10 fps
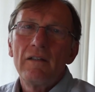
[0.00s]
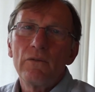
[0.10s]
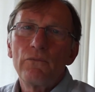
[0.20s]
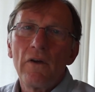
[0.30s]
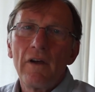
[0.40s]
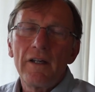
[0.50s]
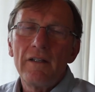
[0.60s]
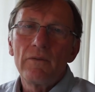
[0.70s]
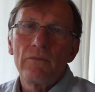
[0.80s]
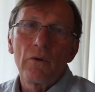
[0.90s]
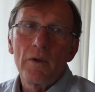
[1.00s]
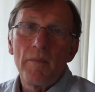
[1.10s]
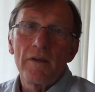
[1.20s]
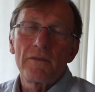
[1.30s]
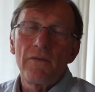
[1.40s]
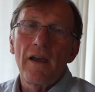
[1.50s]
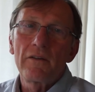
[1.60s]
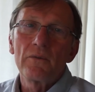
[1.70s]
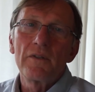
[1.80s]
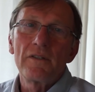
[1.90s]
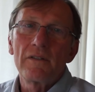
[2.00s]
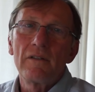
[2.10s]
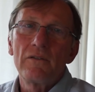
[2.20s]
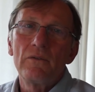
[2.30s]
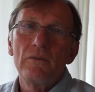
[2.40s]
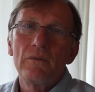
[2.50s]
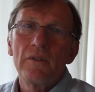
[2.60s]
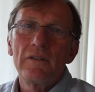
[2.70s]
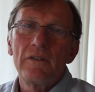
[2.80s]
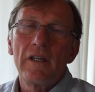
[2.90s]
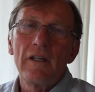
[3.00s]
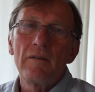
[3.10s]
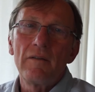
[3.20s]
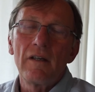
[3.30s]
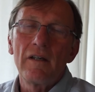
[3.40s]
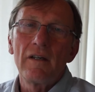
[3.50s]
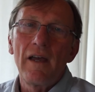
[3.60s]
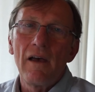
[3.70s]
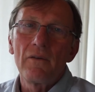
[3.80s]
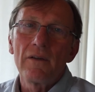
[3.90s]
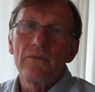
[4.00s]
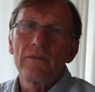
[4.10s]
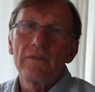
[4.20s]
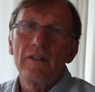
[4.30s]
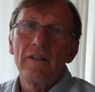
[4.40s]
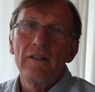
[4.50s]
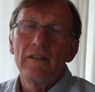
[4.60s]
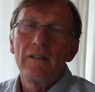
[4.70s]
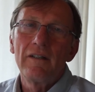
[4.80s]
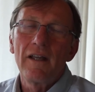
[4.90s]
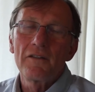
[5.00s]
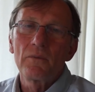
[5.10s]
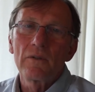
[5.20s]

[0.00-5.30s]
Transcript: to find the very best factories to, uh, to get it uh, out of, and, and that's